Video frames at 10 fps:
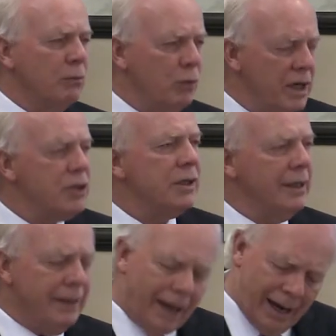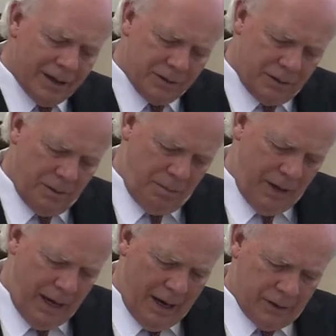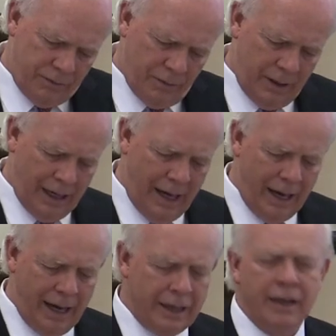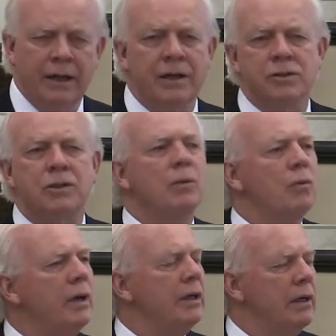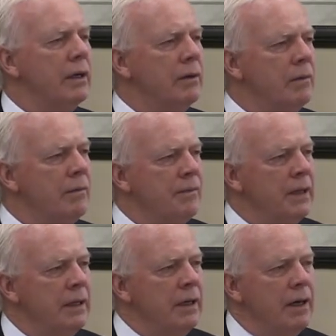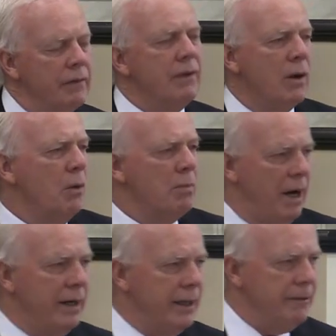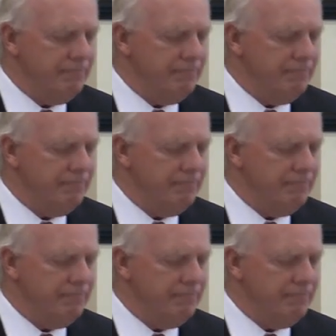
which it has to pass. For the eye is the window of the whole body.